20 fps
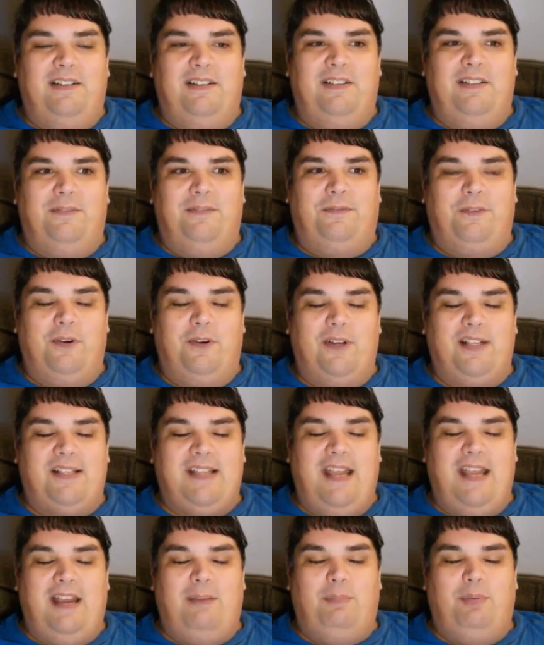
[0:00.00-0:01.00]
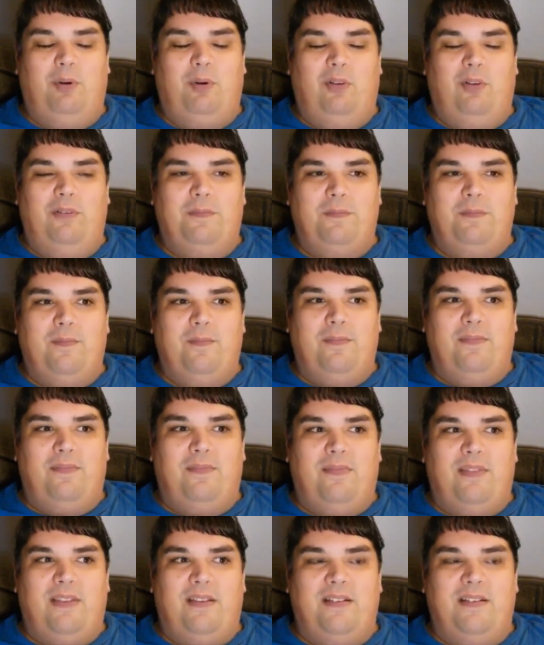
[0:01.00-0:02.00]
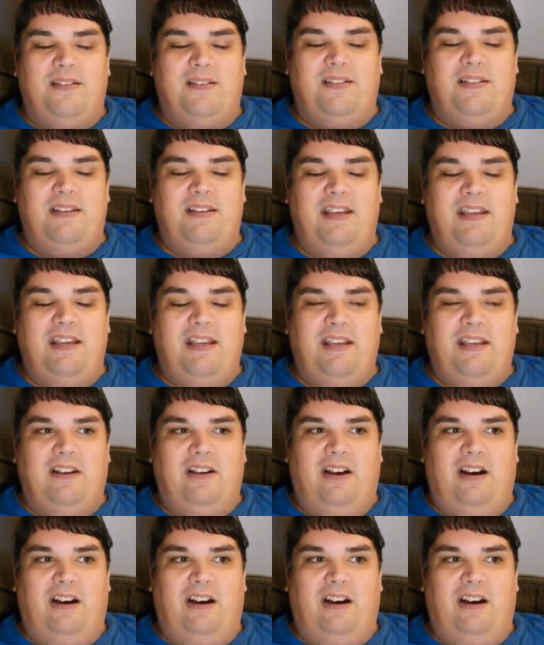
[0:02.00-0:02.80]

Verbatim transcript: for example, seeing